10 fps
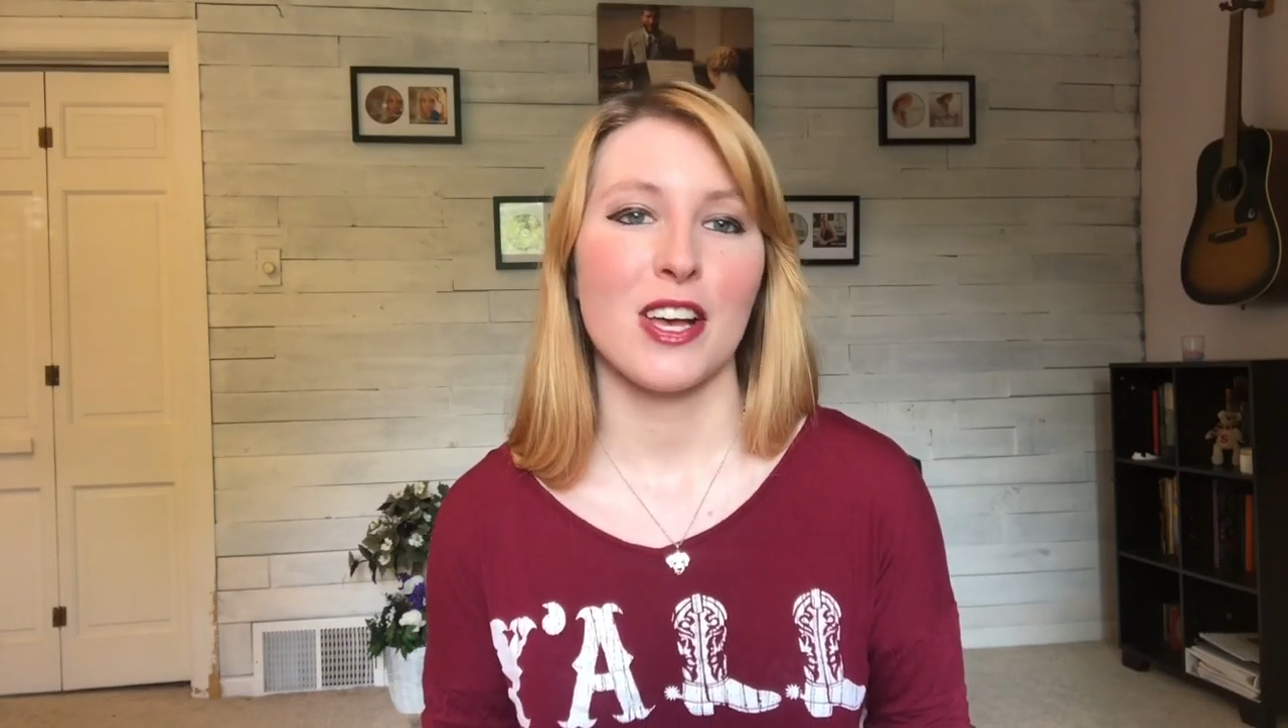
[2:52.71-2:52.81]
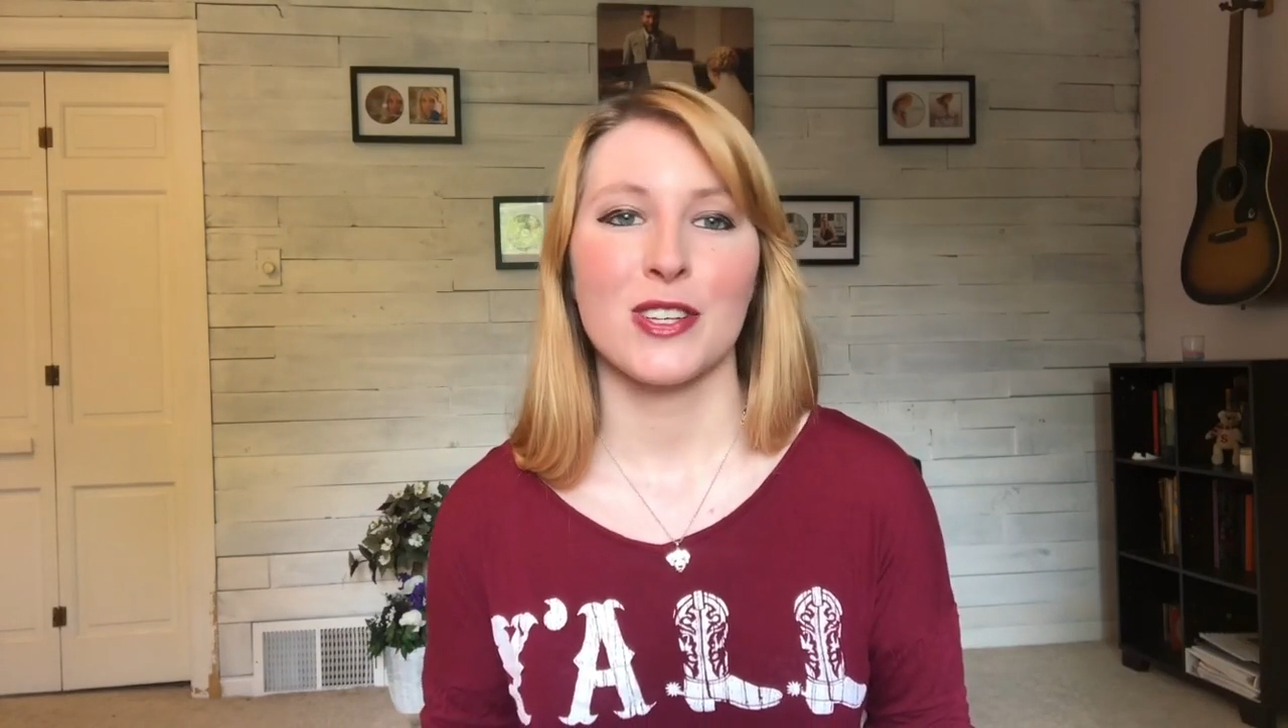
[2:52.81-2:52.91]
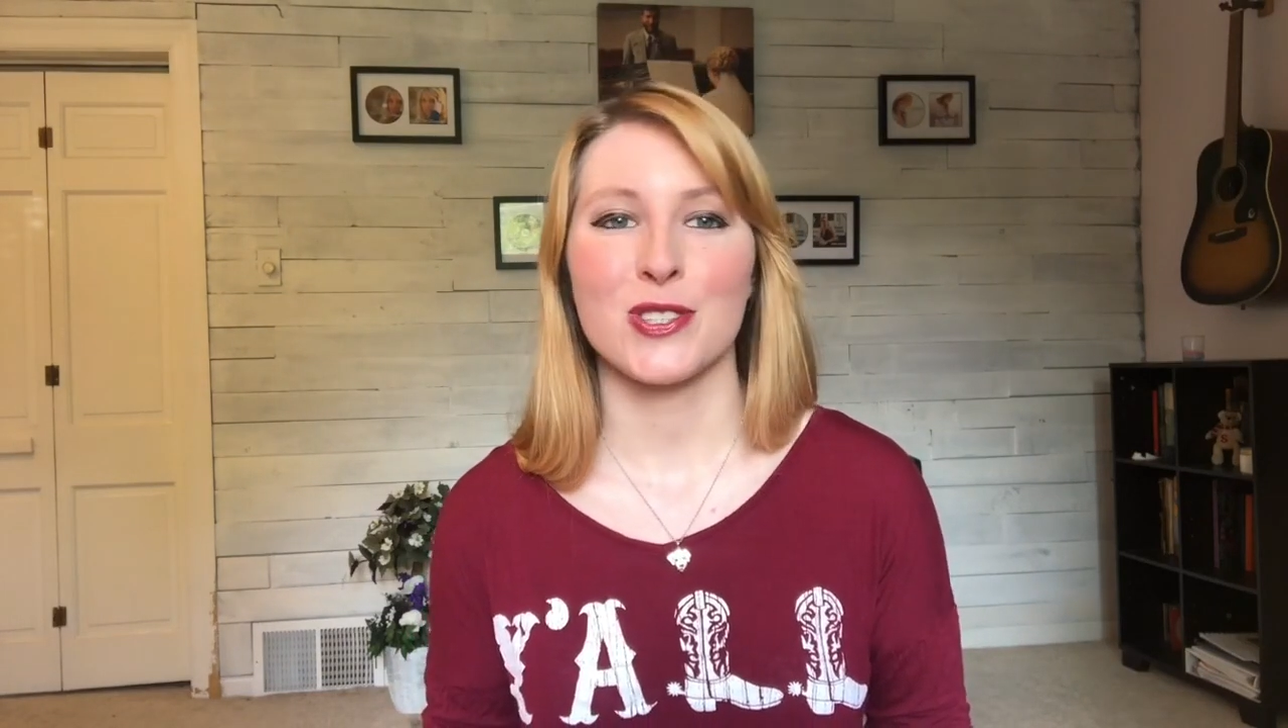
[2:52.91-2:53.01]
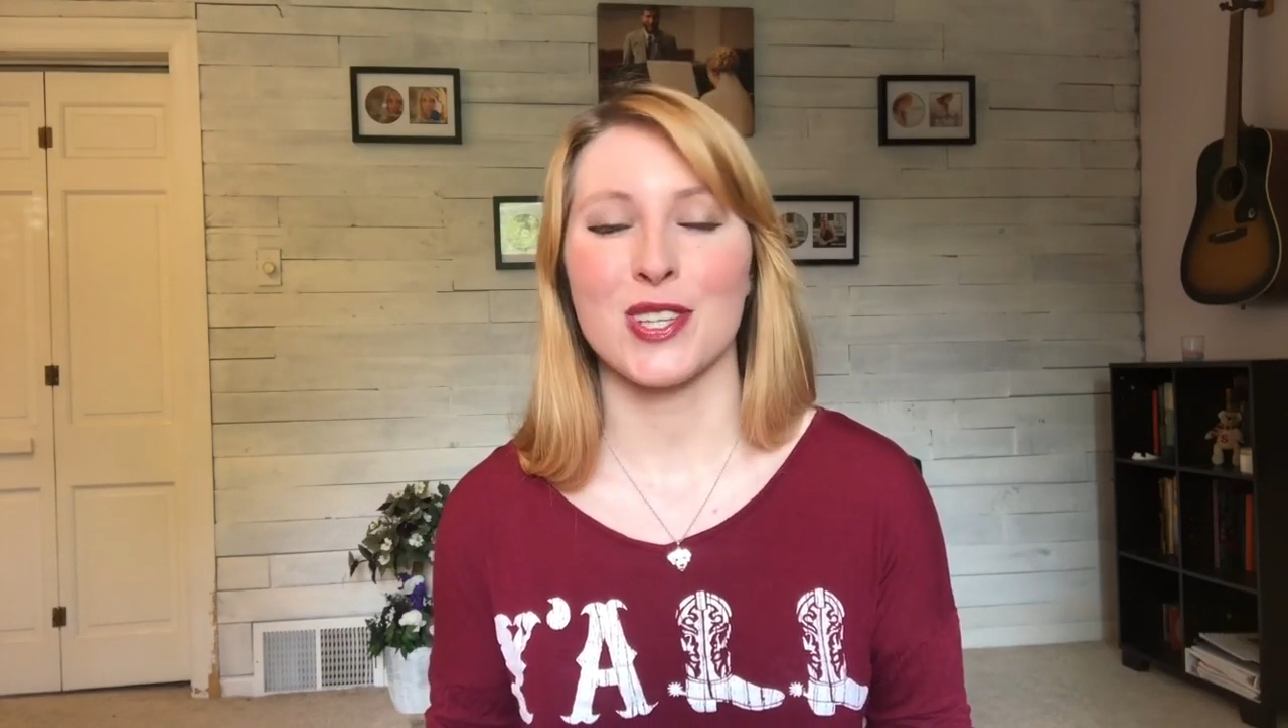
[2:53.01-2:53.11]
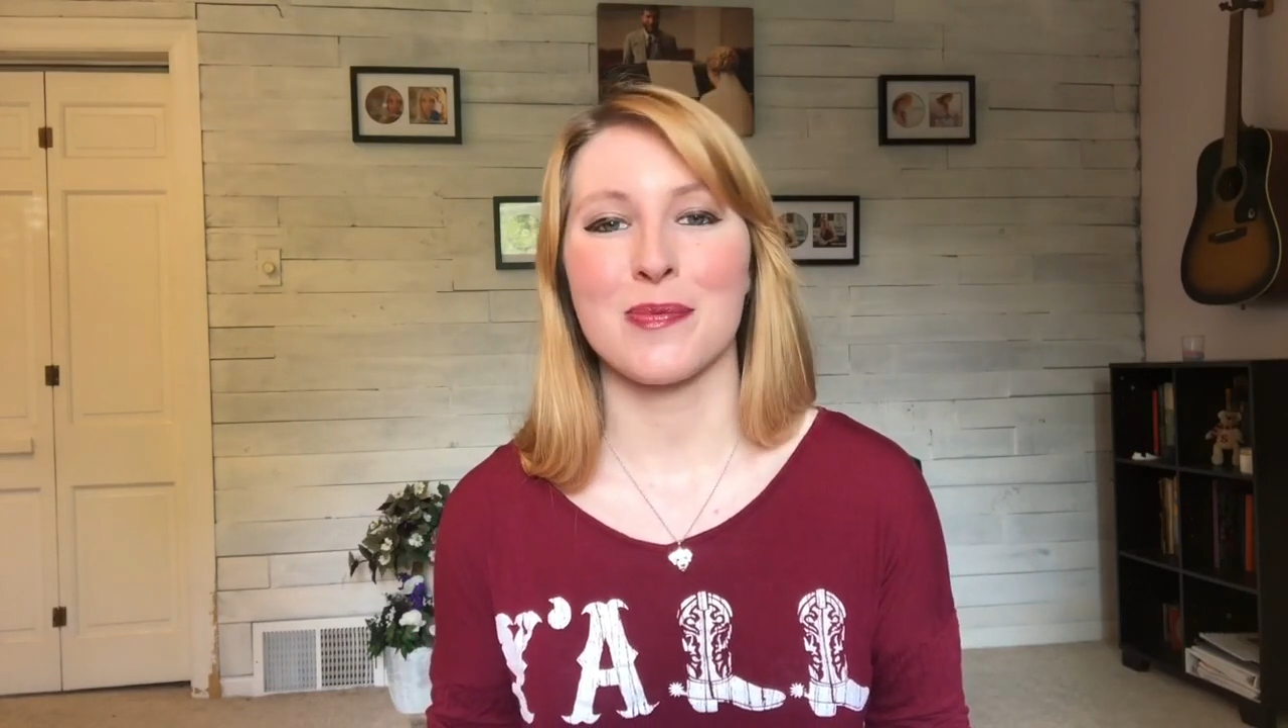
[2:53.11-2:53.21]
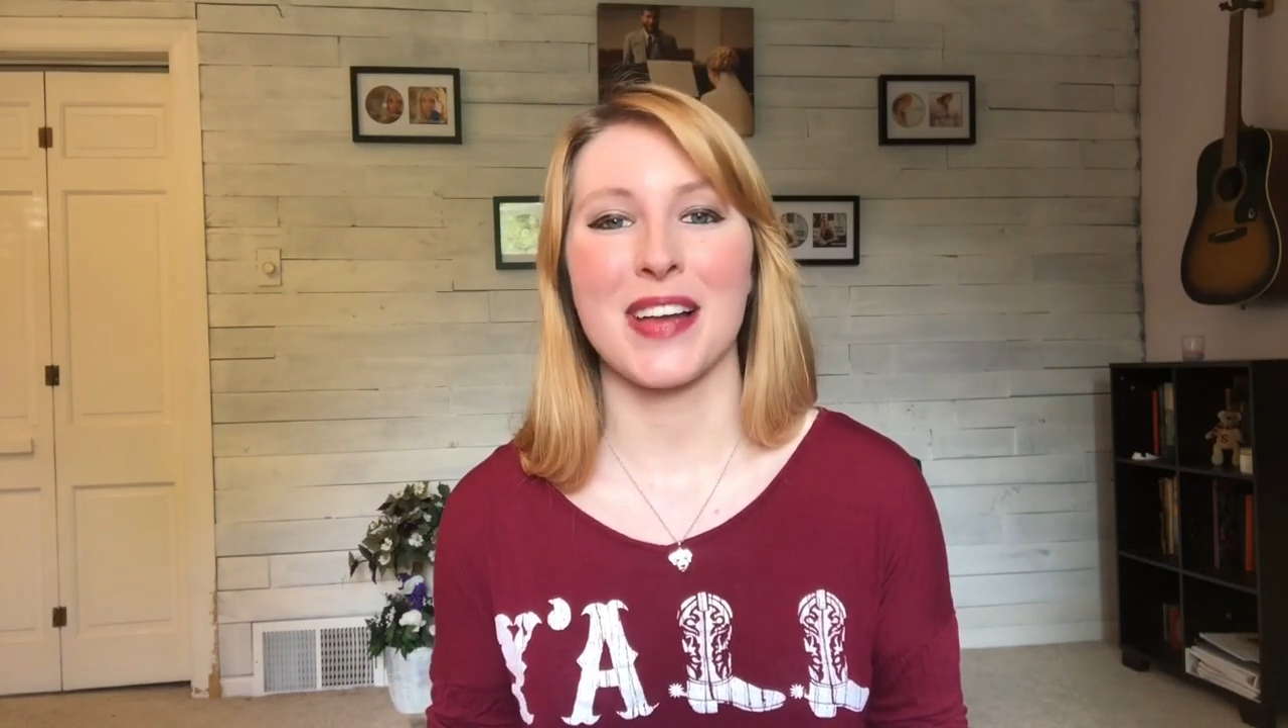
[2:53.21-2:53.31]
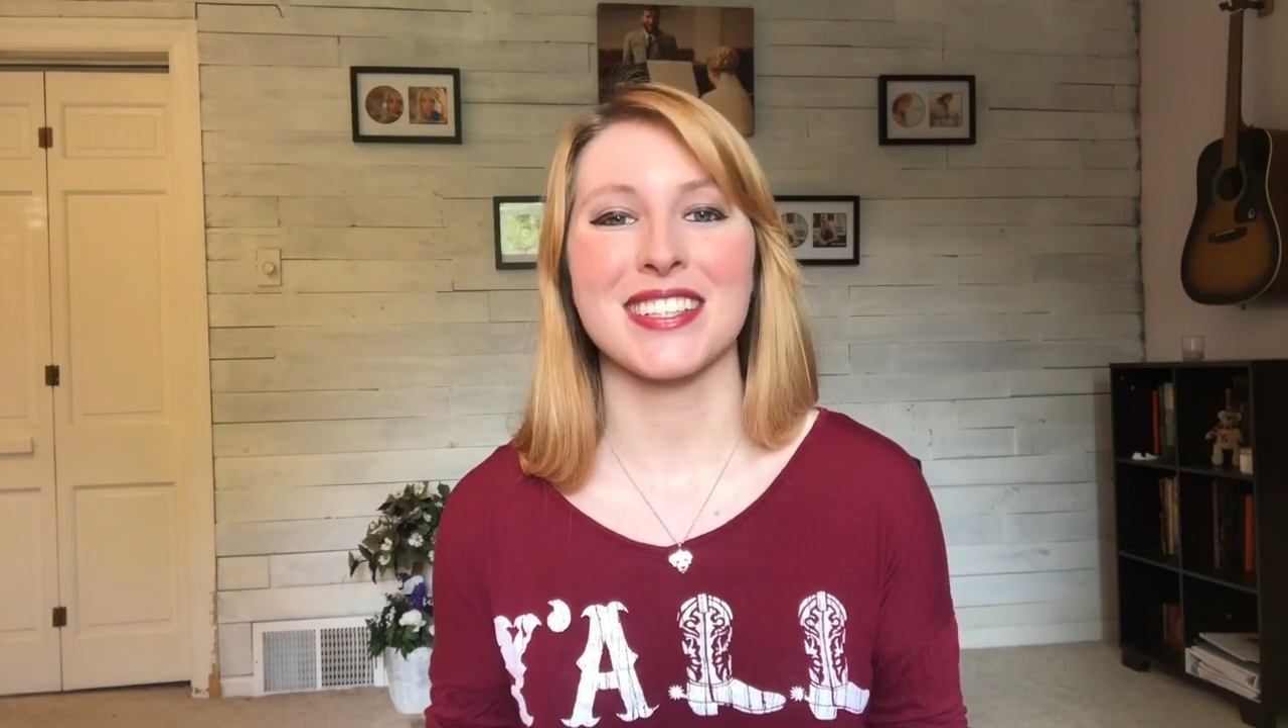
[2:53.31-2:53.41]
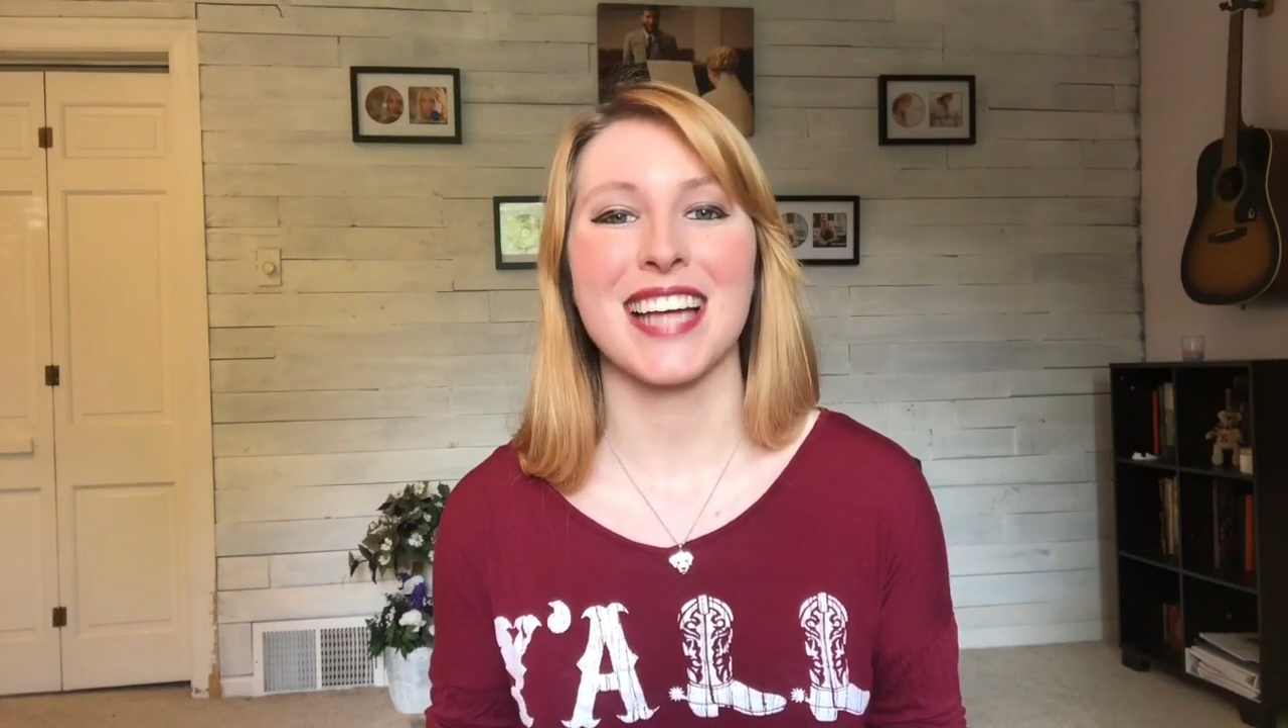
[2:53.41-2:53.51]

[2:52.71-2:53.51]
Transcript: so that by the